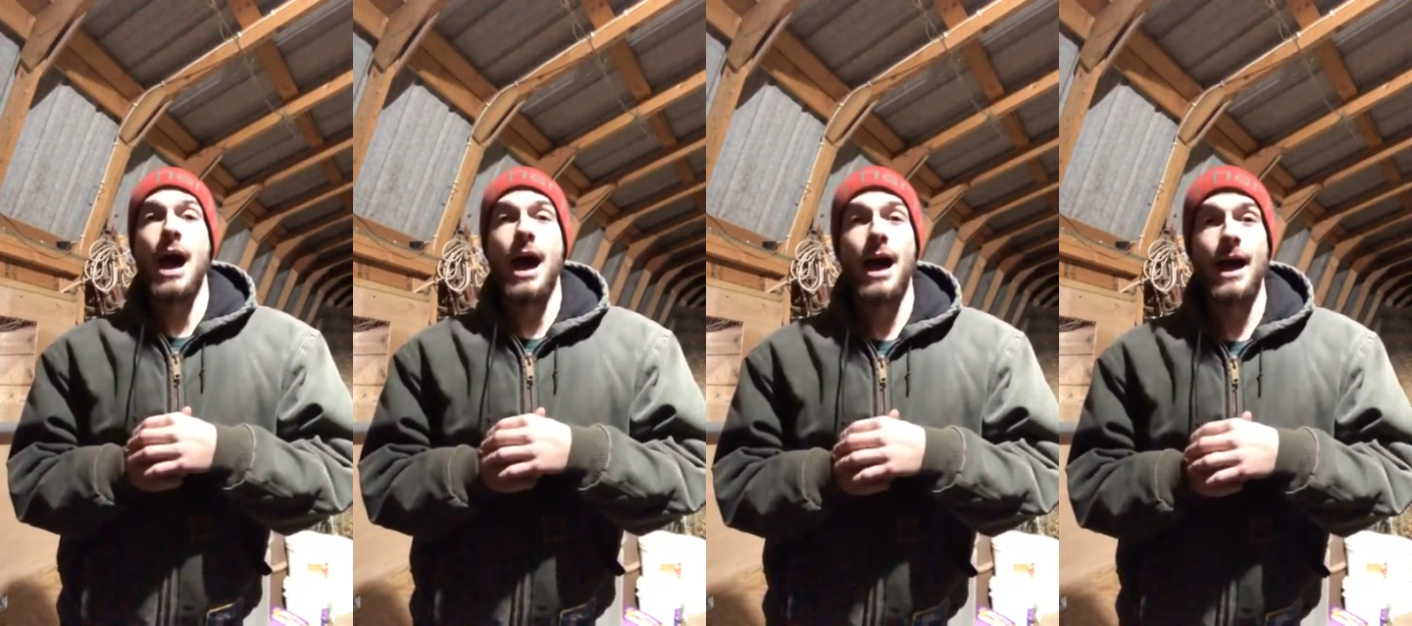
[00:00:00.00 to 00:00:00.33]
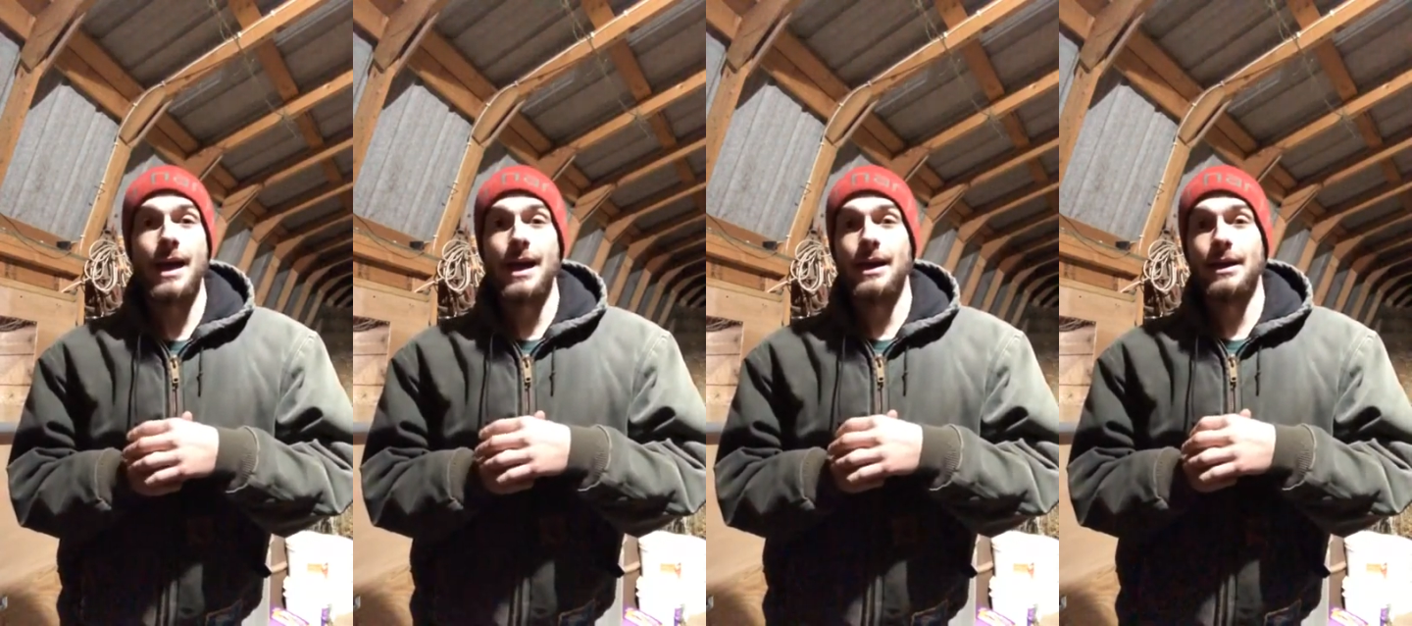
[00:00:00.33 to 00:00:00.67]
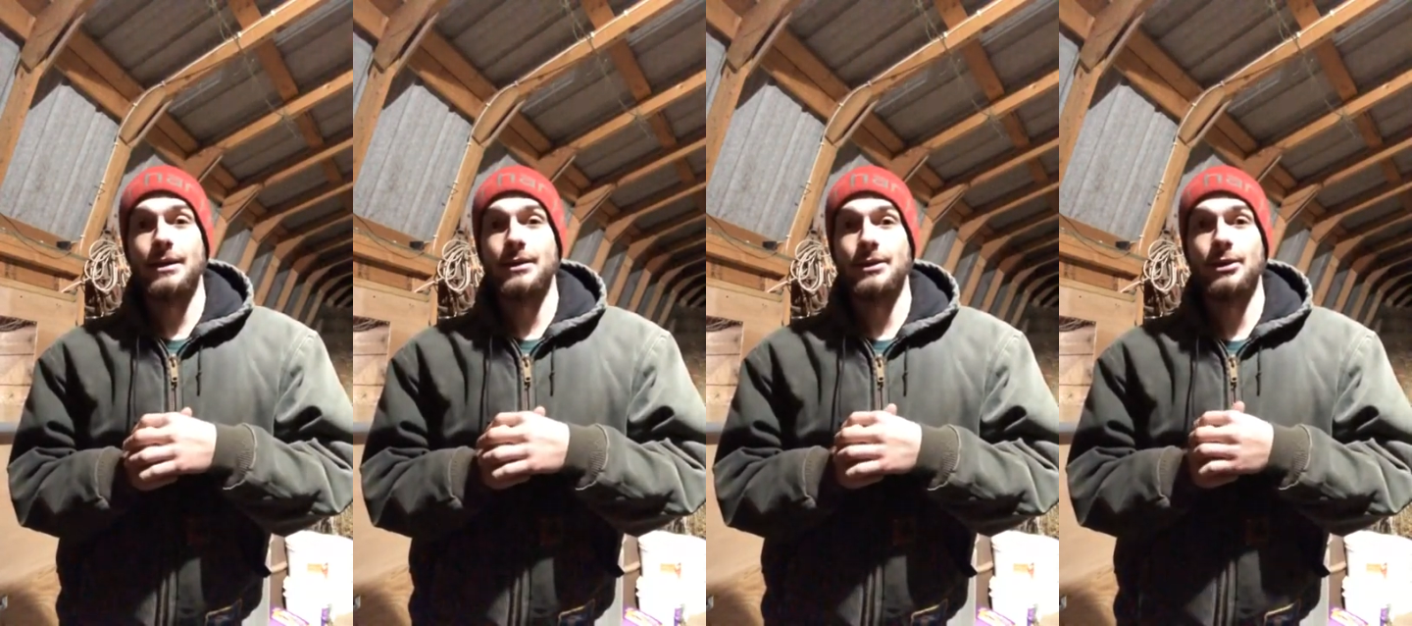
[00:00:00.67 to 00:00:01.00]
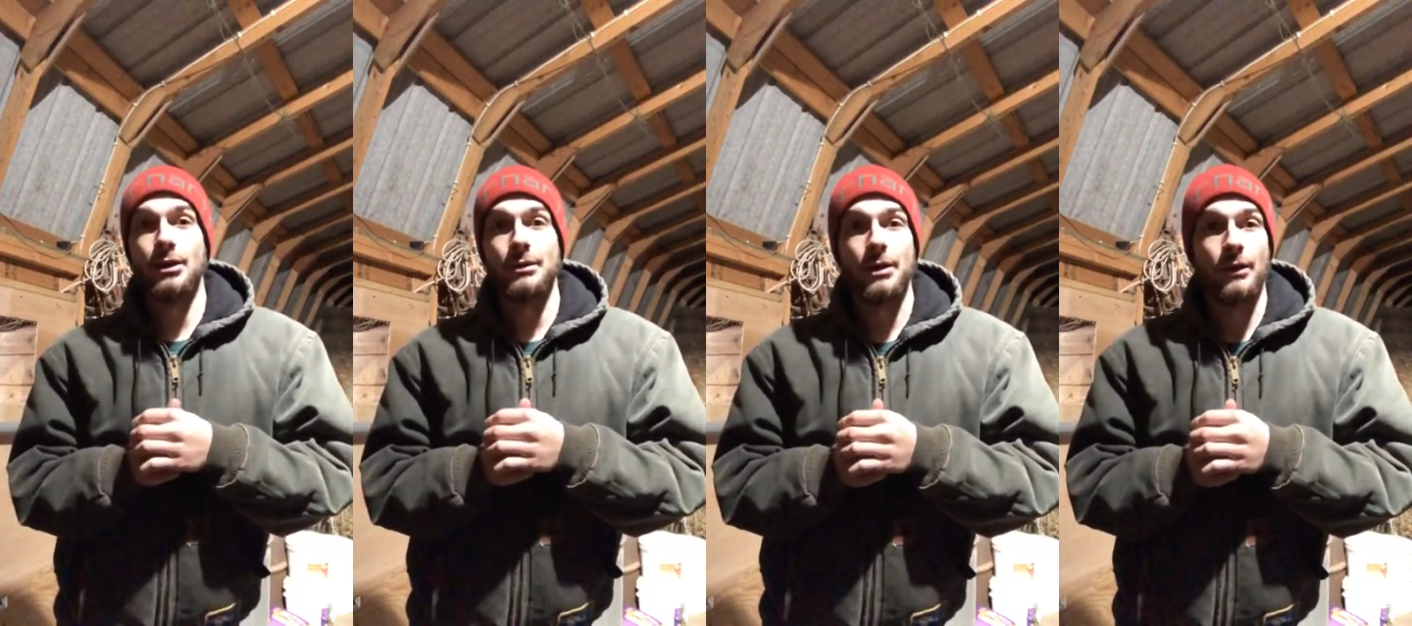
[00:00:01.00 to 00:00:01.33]
I
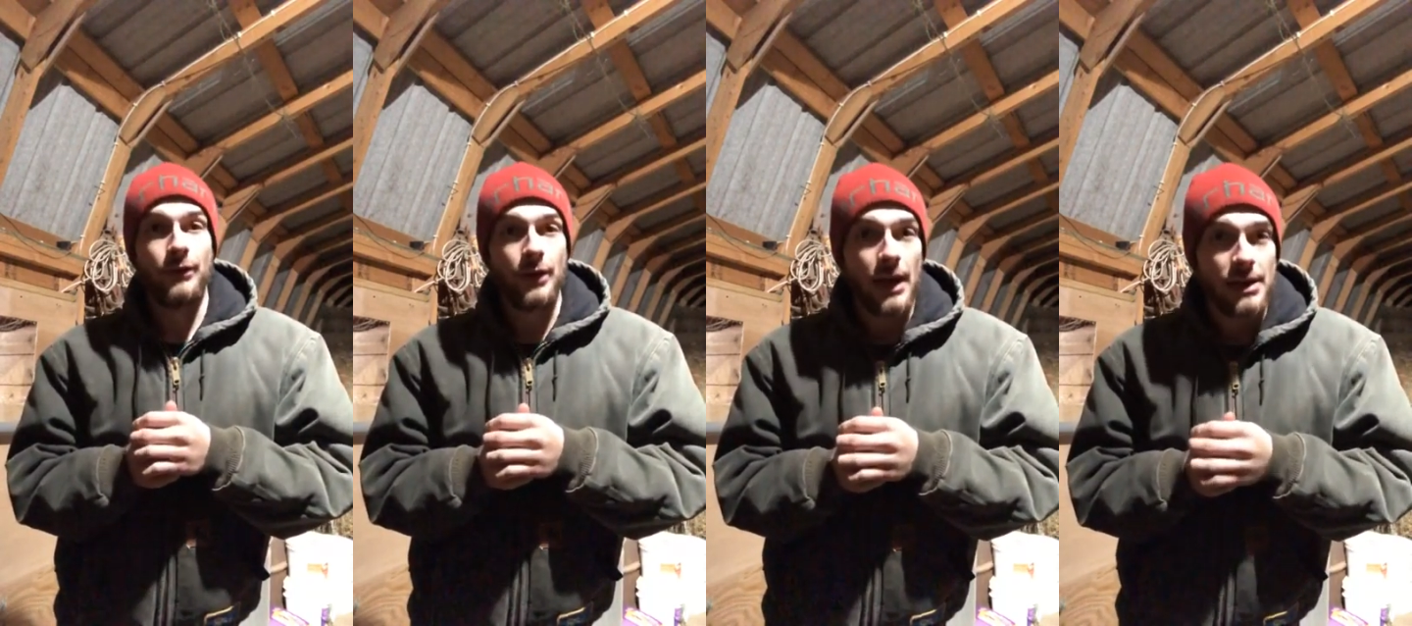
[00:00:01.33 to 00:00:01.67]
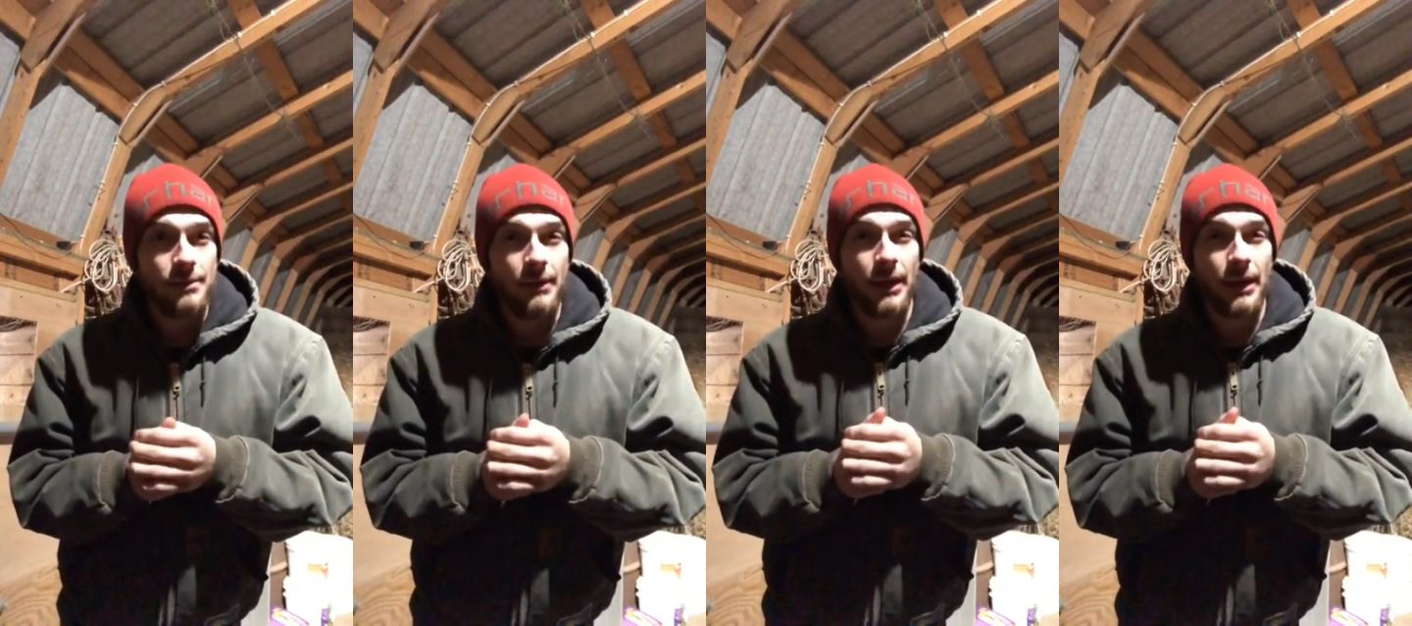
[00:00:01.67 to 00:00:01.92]
don't know if you guys would